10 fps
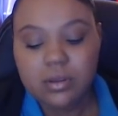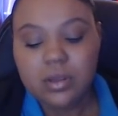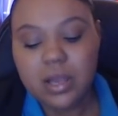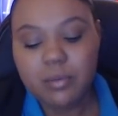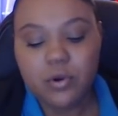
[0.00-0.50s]

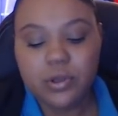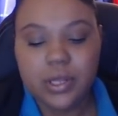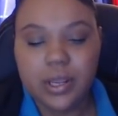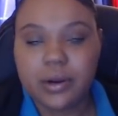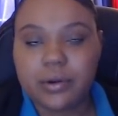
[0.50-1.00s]
I'm on
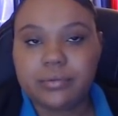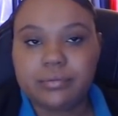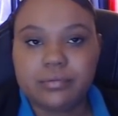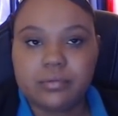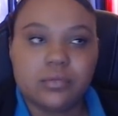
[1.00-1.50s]
there
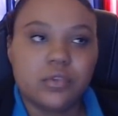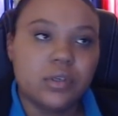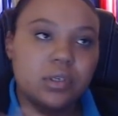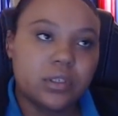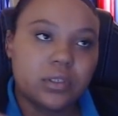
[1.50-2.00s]

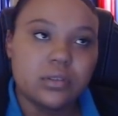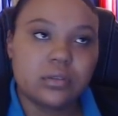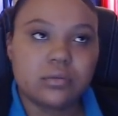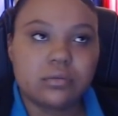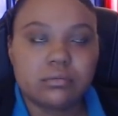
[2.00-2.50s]
for
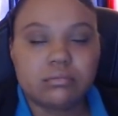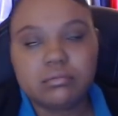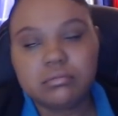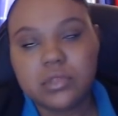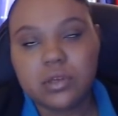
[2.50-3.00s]

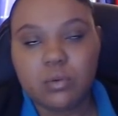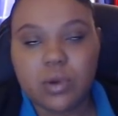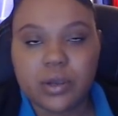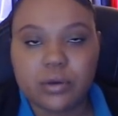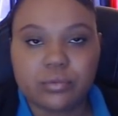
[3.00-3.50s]
a
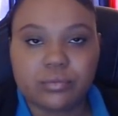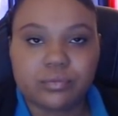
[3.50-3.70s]
while.